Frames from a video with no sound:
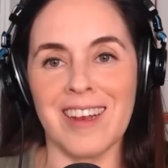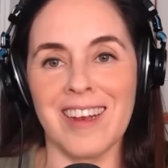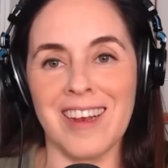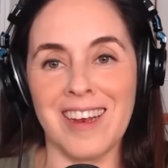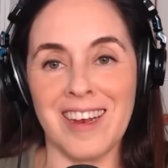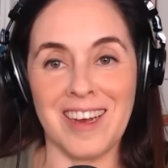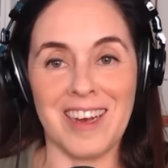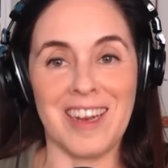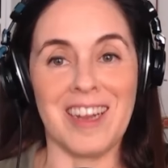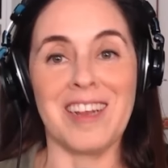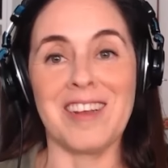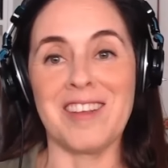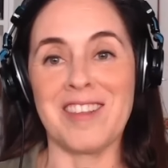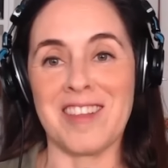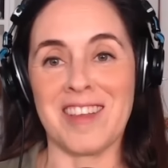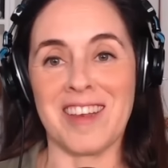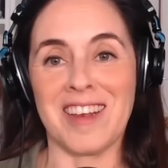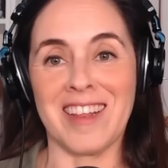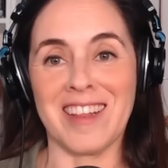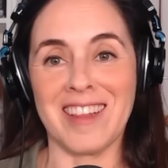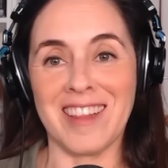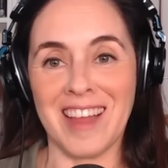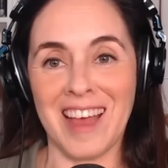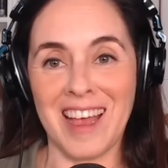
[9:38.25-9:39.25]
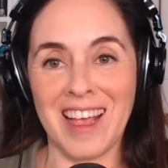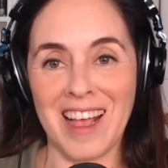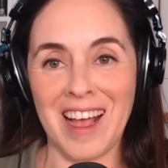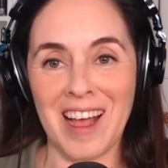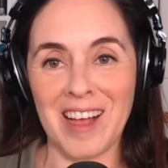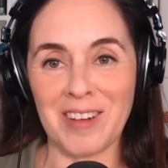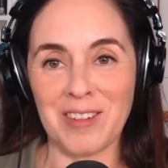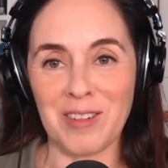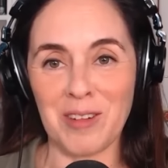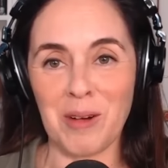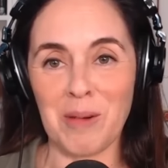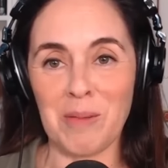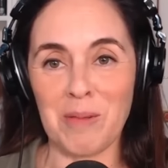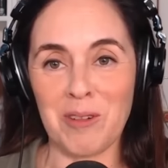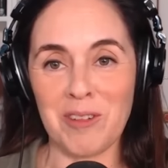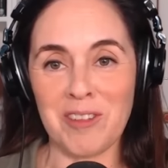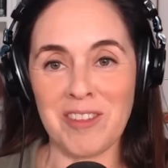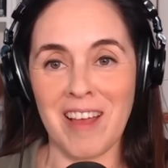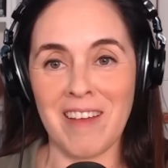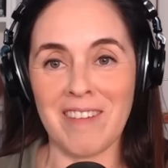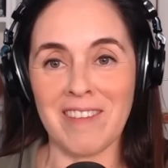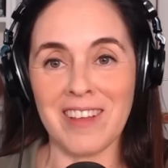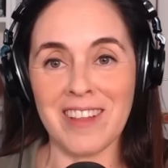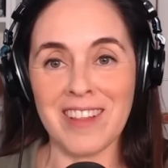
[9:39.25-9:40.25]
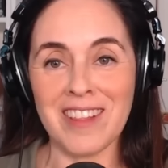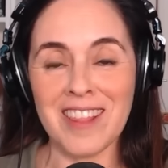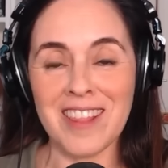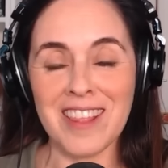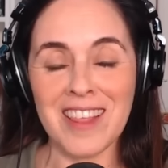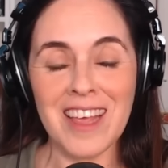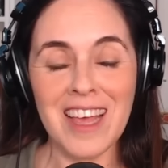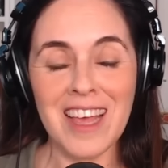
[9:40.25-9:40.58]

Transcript: incident like October 7th.